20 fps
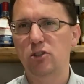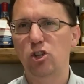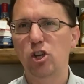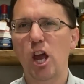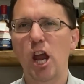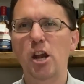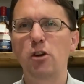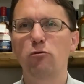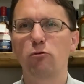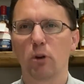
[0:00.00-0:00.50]

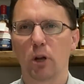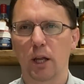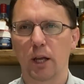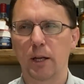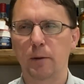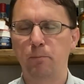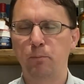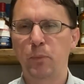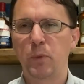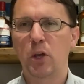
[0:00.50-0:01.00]

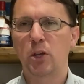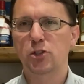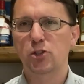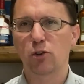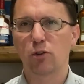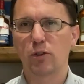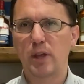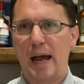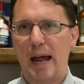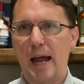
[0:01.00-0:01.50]
generally, as
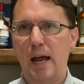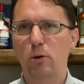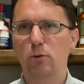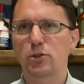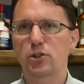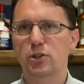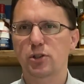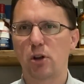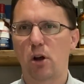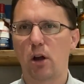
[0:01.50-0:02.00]
sort of the
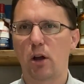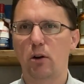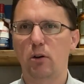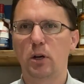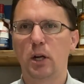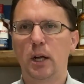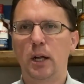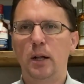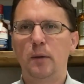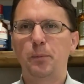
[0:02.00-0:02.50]
house style.